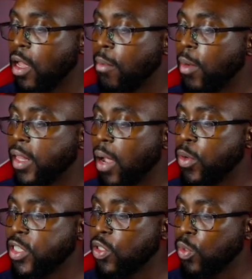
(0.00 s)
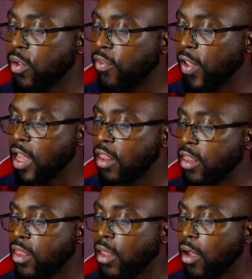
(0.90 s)
but that which is through the
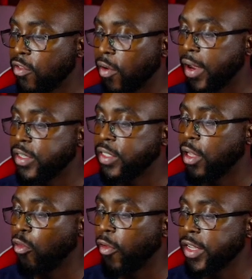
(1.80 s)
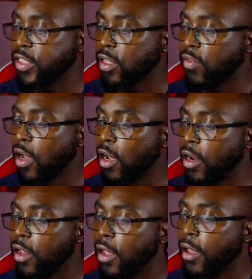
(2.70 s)
faith of Christ, the righteousness of
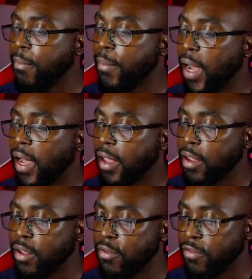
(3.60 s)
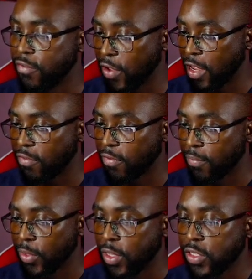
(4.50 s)
God by faith.
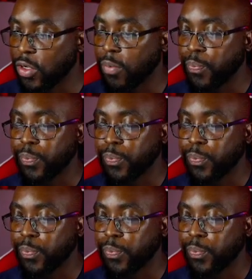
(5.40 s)
So,